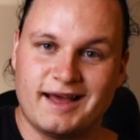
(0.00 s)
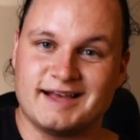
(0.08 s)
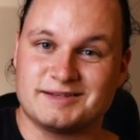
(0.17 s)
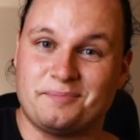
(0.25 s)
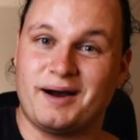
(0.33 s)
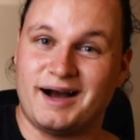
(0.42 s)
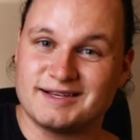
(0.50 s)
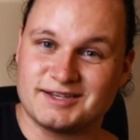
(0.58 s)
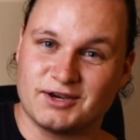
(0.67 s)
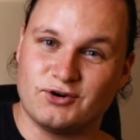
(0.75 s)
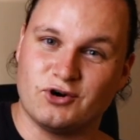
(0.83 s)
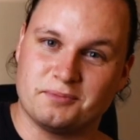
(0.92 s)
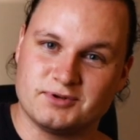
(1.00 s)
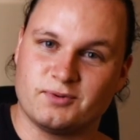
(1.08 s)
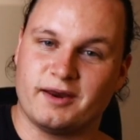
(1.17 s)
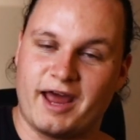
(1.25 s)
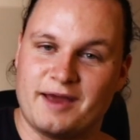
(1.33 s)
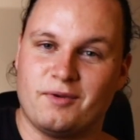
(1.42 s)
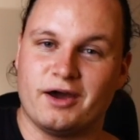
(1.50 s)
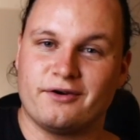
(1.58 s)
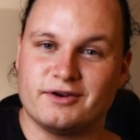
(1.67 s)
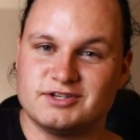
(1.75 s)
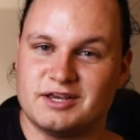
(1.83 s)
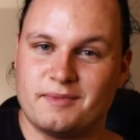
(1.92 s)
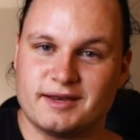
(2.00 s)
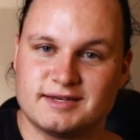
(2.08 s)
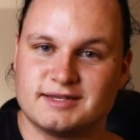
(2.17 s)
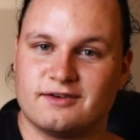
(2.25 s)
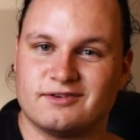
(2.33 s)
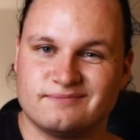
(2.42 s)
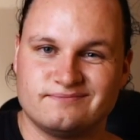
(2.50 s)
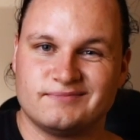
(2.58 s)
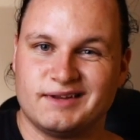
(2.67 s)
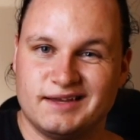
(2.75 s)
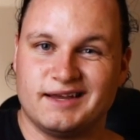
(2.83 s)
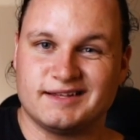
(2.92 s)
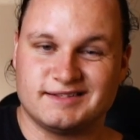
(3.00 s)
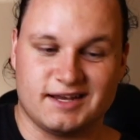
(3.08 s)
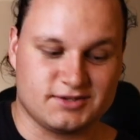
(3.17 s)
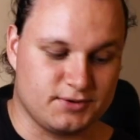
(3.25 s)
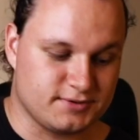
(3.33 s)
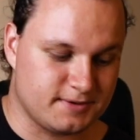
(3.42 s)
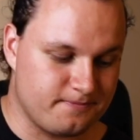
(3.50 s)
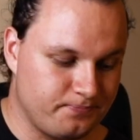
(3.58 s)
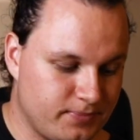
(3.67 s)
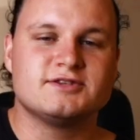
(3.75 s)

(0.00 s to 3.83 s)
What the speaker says: as a passing chord between A minor and G major 7, it sounds awesome.